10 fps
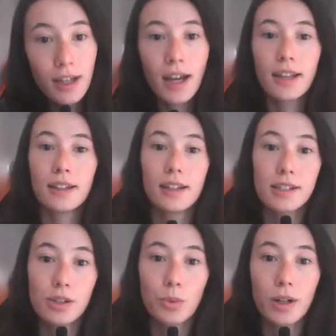and then this
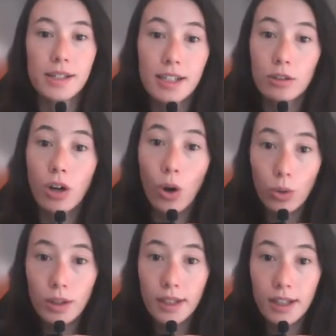is where
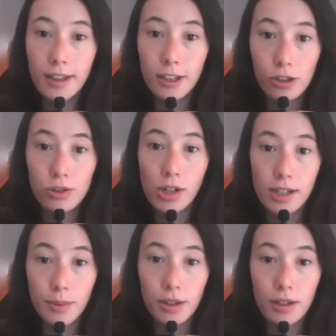acetylcholine, the
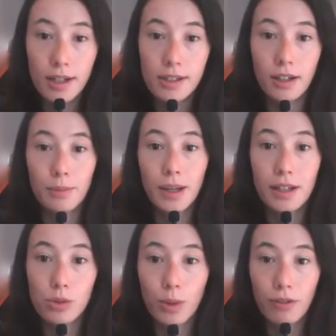neurotransmitter, is going to make
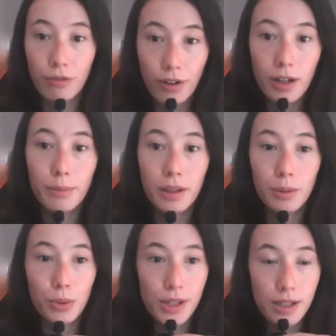its way from the
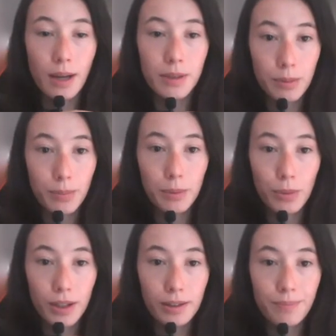presynaptic
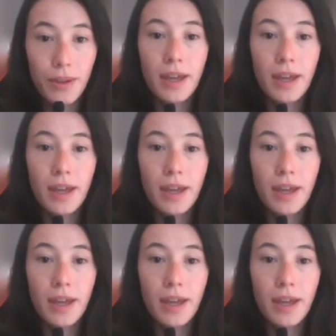membrane